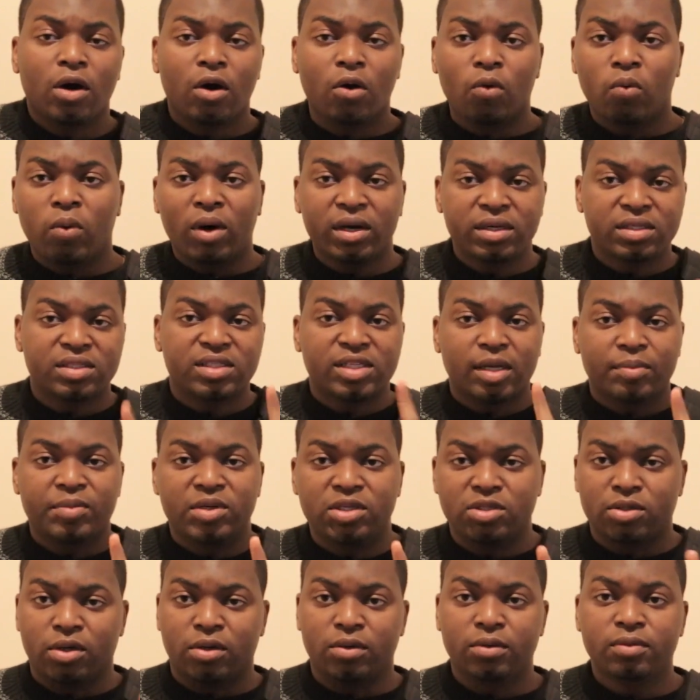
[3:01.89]
one
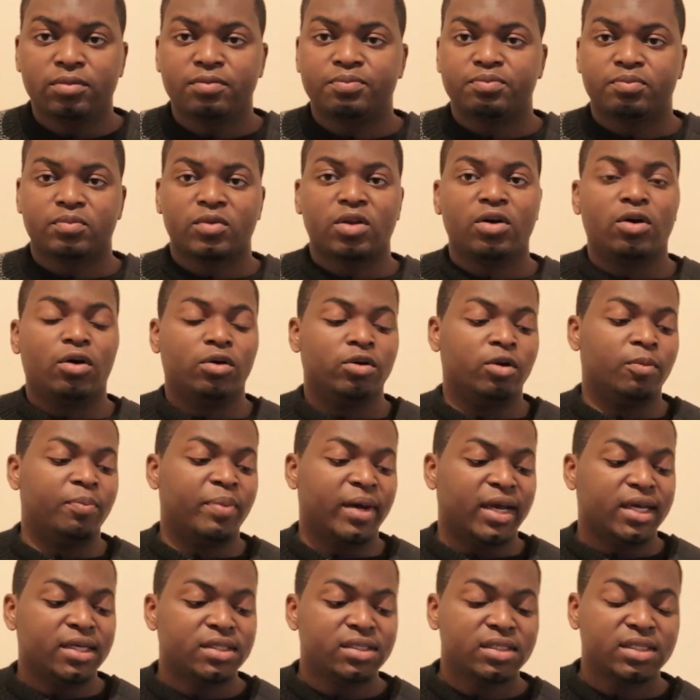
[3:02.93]
semitone on the
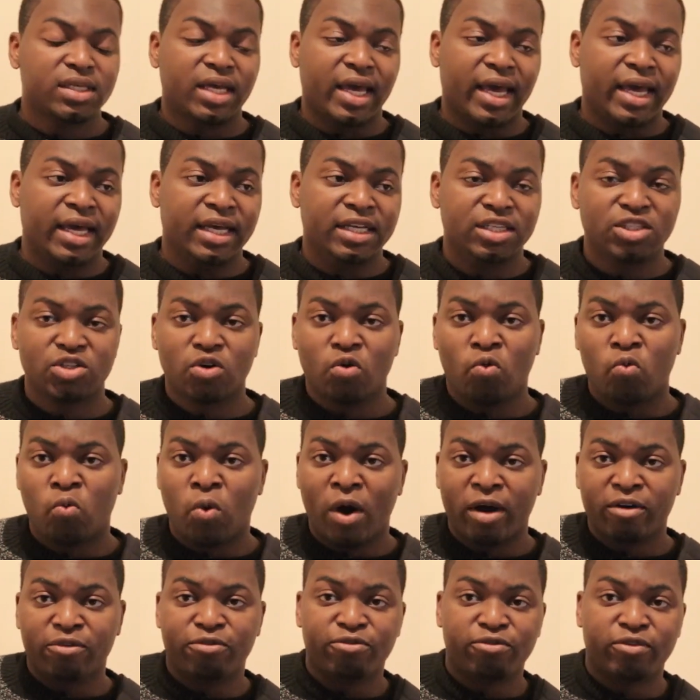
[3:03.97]
bass is
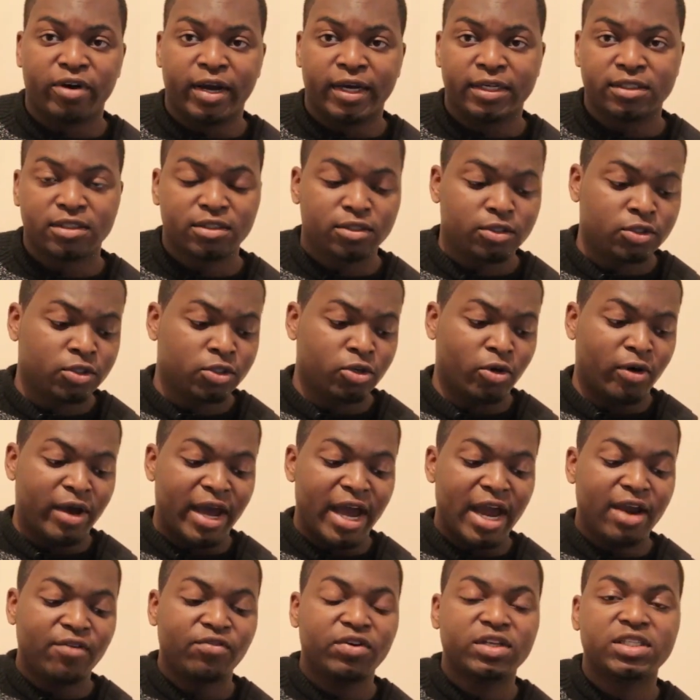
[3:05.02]
1 fret. So
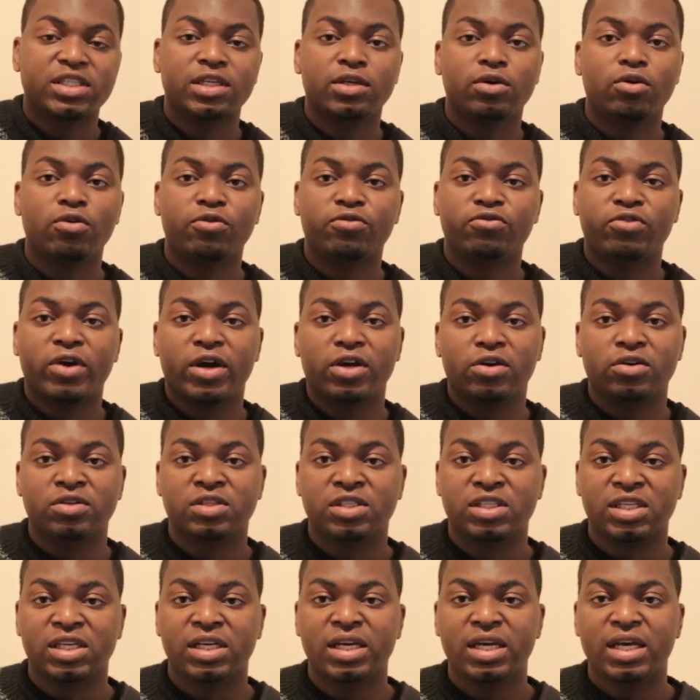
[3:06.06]
every single fret you
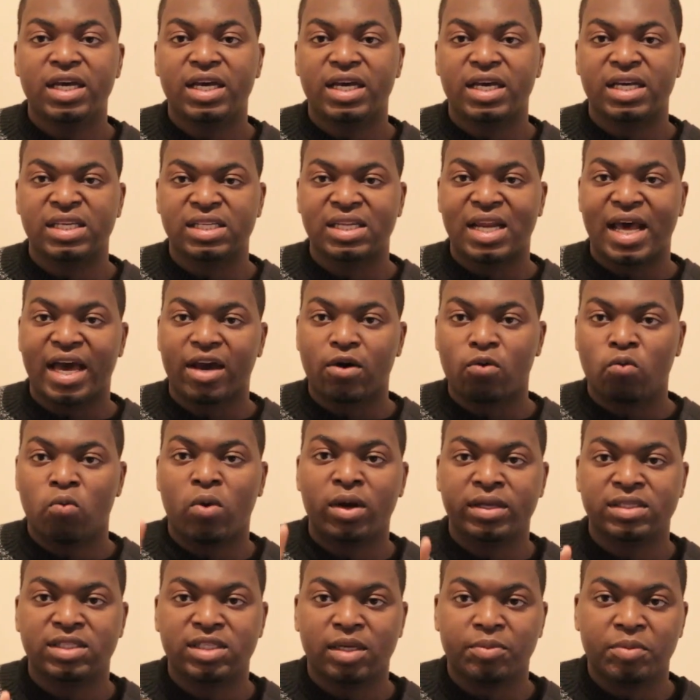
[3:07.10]
see is like
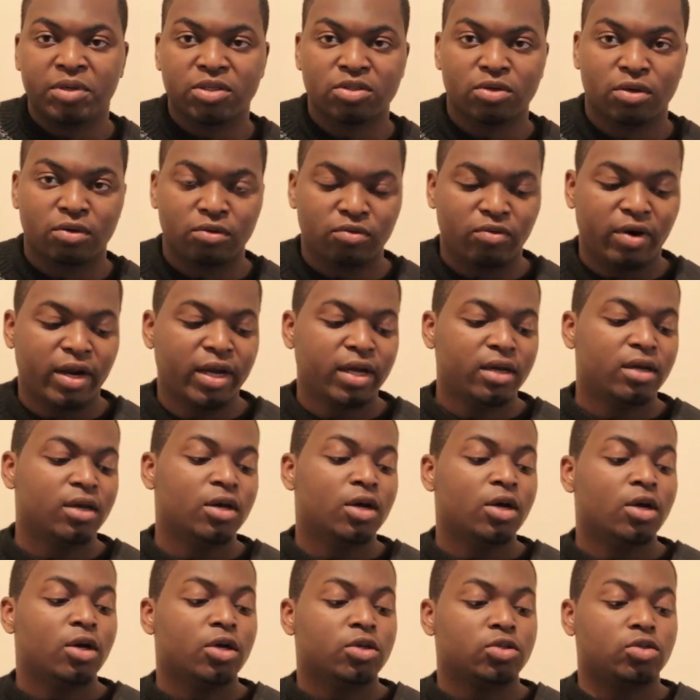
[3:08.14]
1 semitone, right?
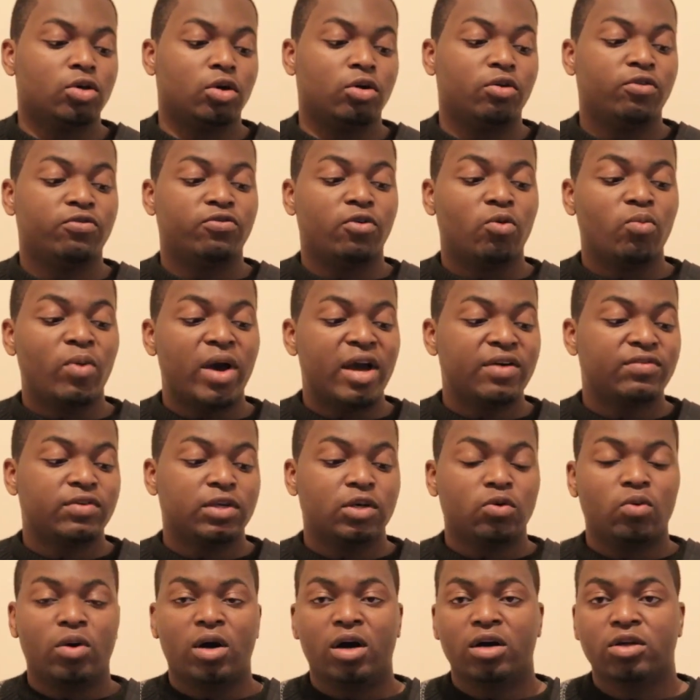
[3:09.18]
So from wherever
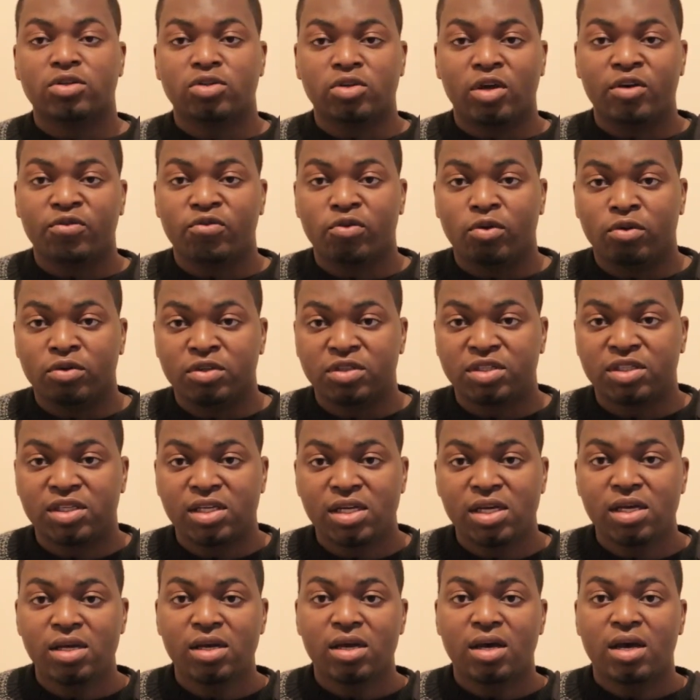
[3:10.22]
you are, so if you're on
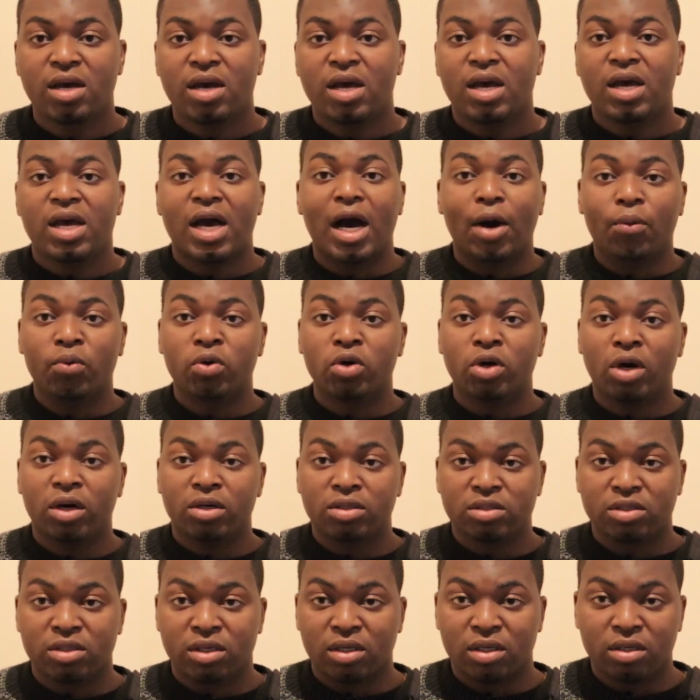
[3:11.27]
C and we're
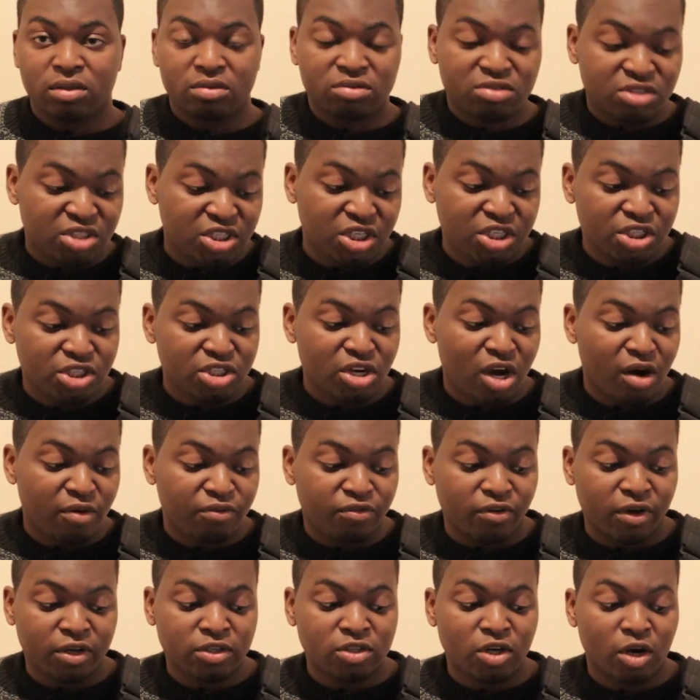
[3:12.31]
going to C sharp,
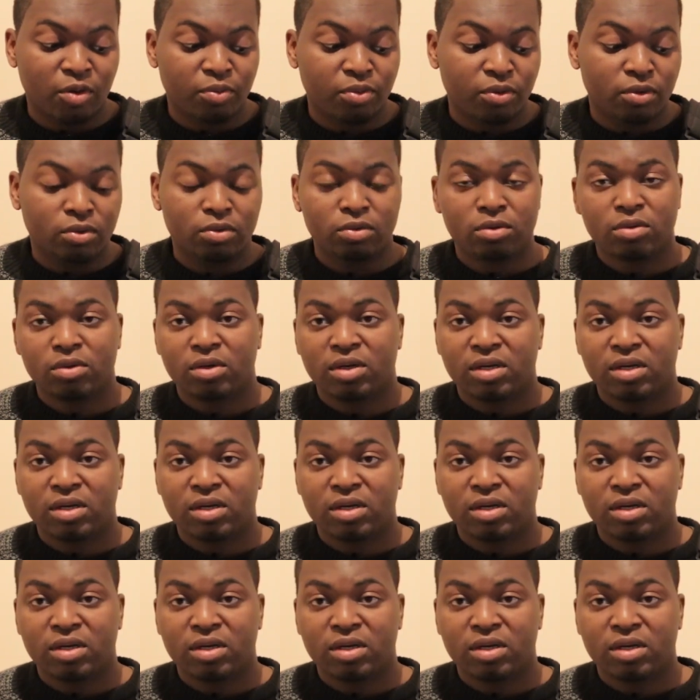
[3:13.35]
for example,